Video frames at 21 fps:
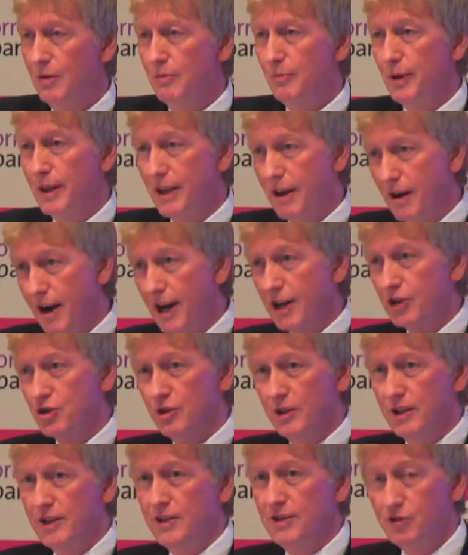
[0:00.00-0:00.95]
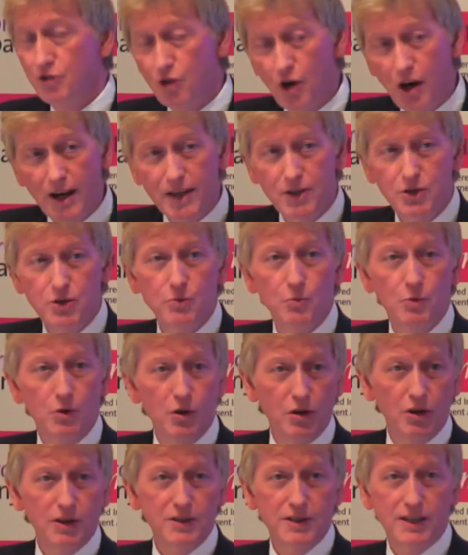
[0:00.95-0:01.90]
but they're actually trying to
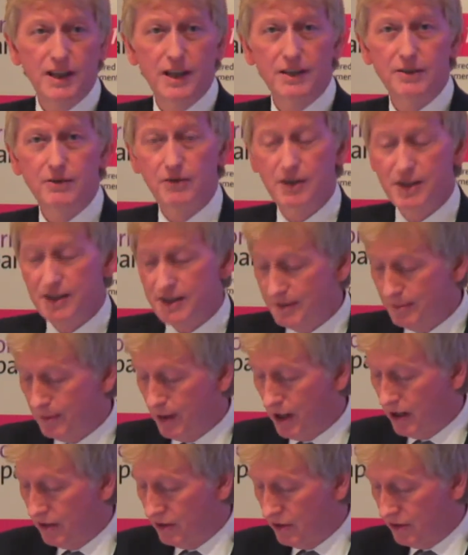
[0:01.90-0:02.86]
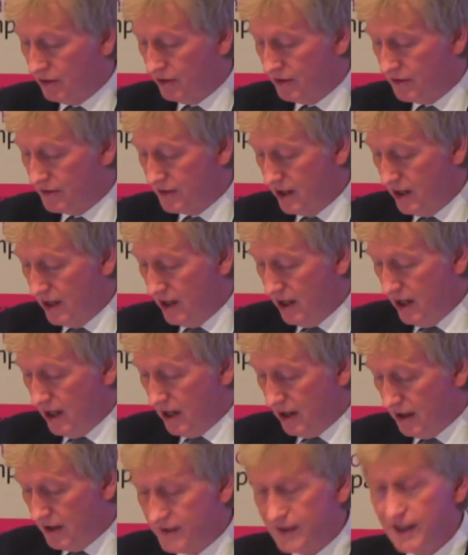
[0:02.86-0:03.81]
work together and inspire others.
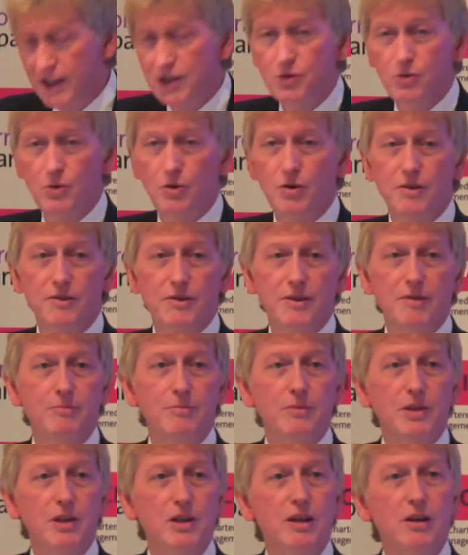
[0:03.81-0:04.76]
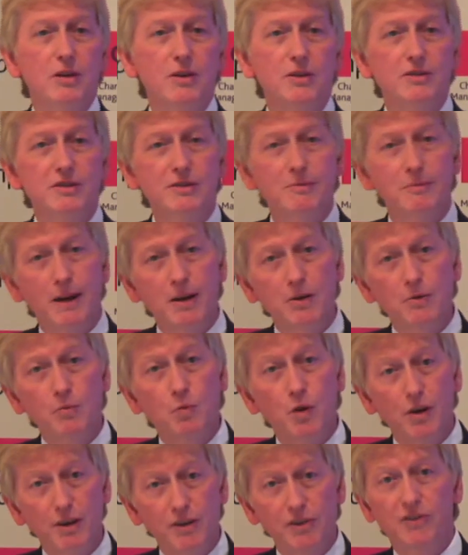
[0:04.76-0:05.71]
And I say to all of them, you know, it doesn't matter
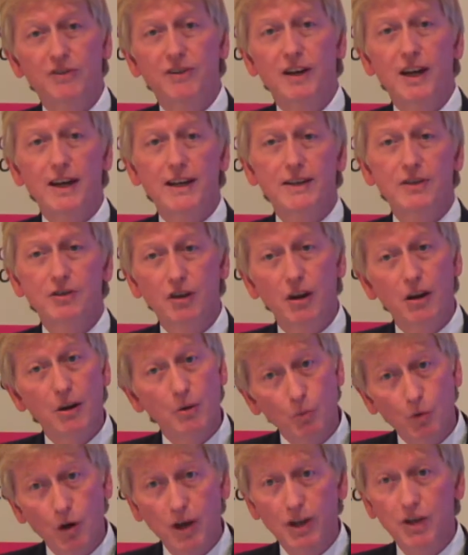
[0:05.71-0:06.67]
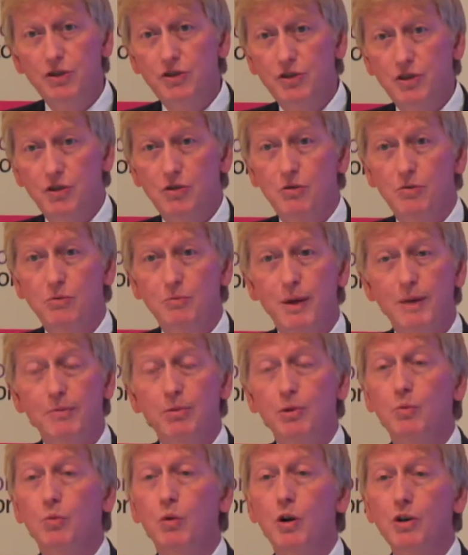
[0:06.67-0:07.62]
what you say, it's kind of what you do.
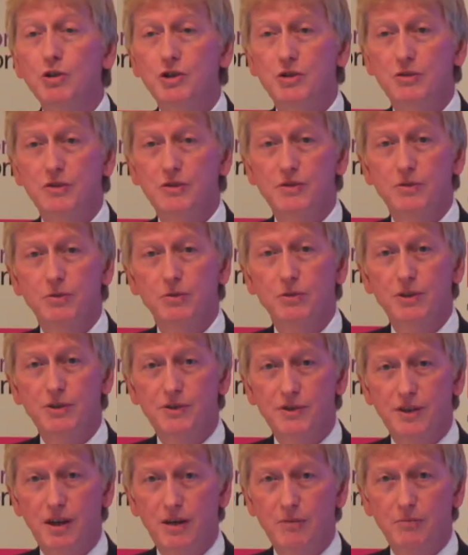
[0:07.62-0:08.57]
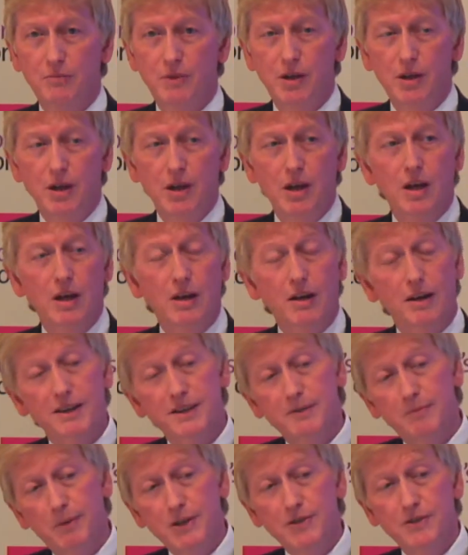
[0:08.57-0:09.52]
People are watching us all the time. And I
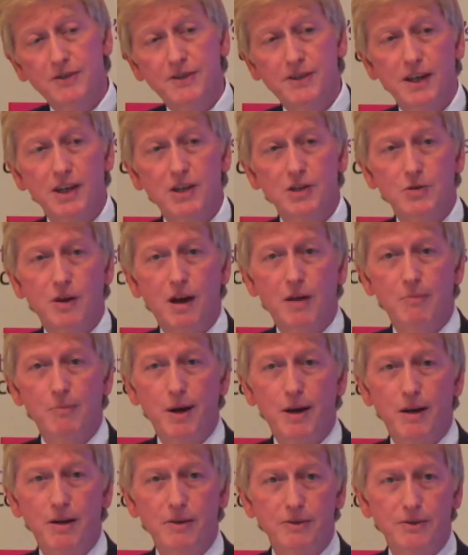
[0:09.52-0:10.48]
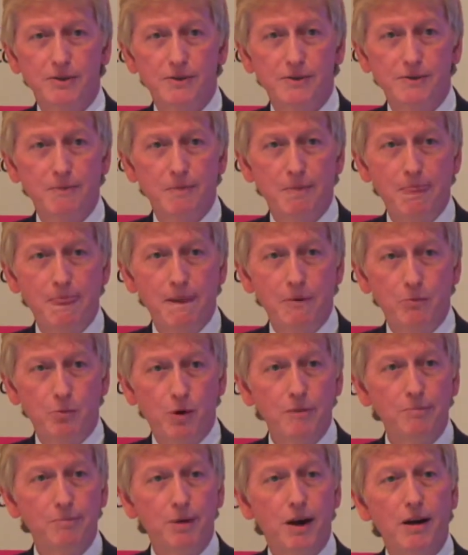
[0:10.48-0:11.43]
especially say to our partners,
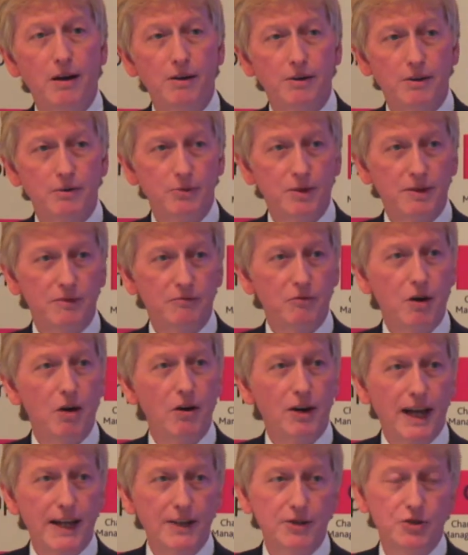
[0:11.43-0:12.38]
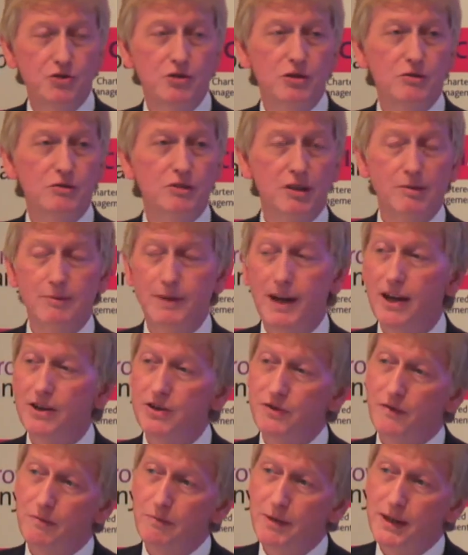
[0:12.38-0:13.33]
one partner with the wrong attitude coming
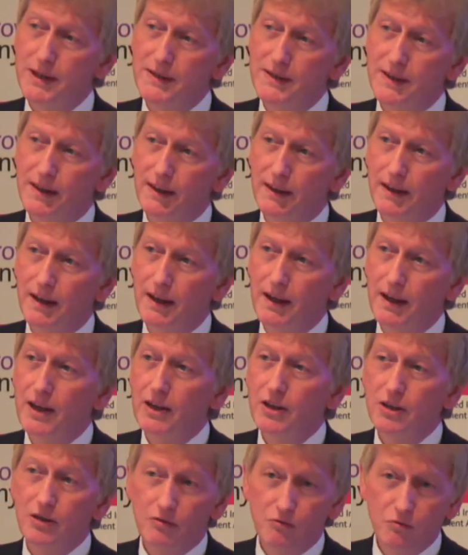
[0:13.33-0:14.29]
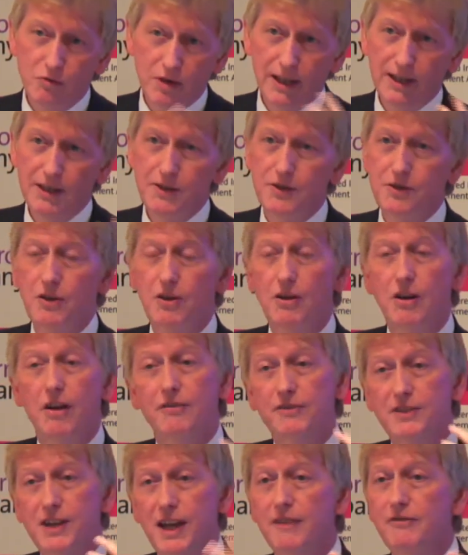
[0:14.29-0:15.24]
out of a meeting could really turn
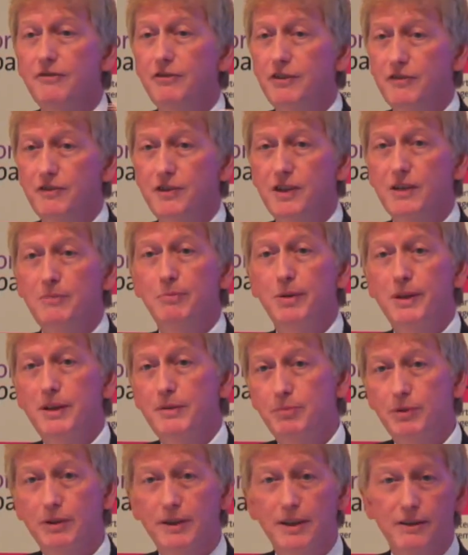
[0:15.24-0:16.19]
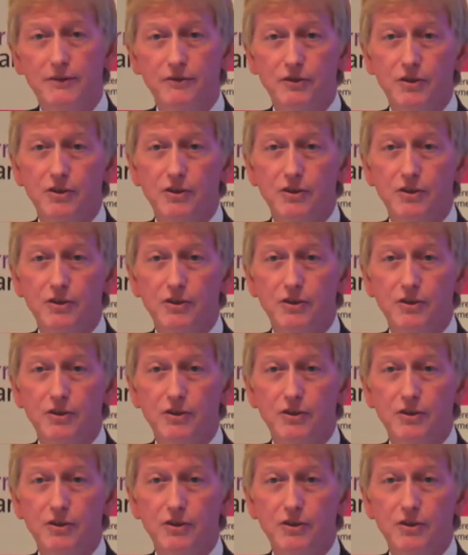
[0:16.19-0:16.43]
off 10, 15 people in the